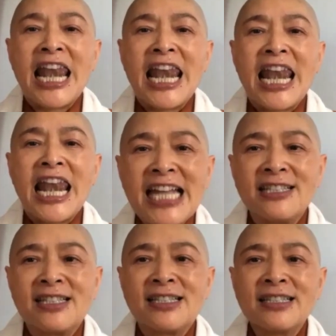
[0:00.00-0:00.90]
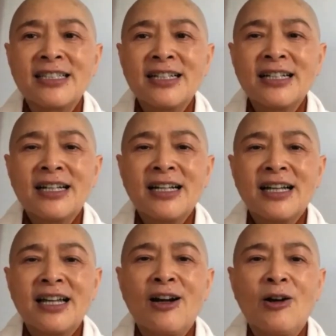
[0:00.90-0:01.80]
land.
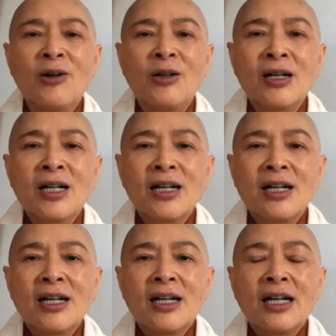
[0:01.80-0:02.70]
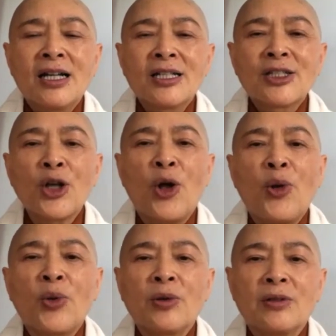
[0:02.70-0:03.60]
You know.
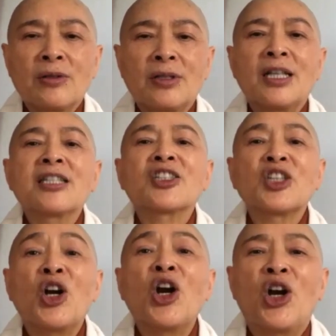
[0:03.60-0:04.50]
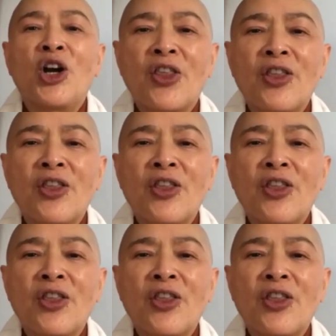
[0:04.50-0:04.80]
So it's the earth.